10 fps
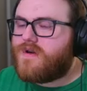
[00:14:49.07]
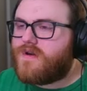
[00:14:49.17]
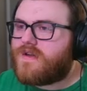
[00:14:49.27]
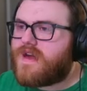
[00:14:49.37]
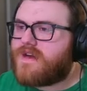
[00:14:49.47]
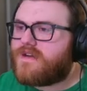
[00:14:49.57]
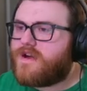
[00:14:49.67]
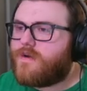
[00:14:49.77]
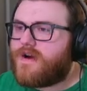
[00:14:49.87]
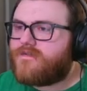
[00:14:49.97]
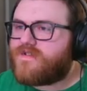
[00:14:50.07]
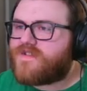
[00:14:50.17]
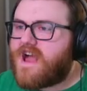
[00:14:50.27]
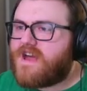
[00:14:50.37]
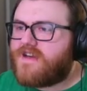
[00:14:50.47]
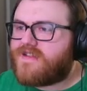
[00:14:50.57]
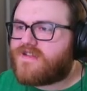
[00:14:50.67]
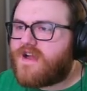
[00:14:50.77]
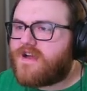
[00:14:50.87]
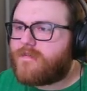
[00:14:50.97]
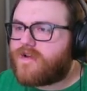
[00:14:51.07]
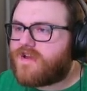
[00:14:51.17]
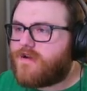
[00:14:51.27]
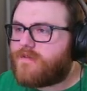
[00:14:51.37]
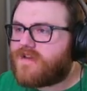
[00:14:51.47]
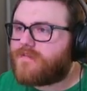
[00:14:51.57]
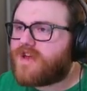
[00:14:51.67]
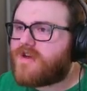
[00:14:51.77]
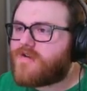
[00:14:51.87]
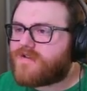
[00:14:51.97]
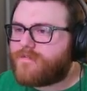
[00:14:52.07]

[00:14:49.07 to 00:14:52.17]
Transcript: Yeah, you know what? For science, I'm gonna go make some gears.